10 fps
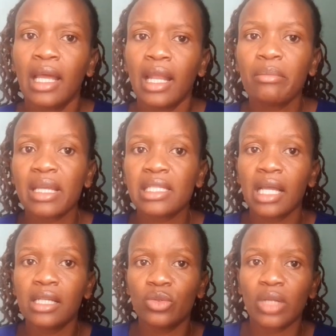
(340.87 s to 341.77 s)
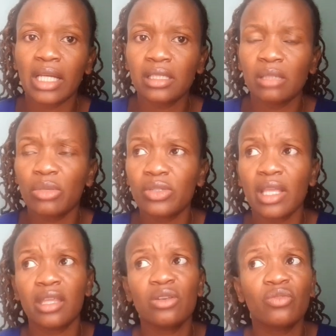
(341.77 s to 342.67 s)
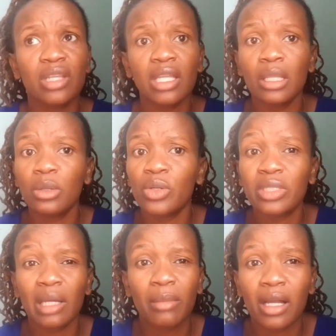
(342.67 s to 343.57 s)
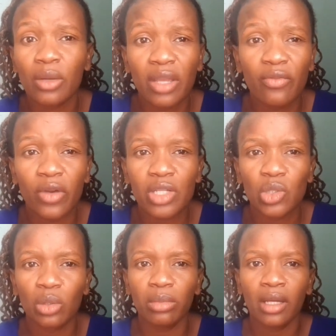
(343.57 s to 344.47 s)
let my child do nursing because at the end of the day they're not tarmac looking for a job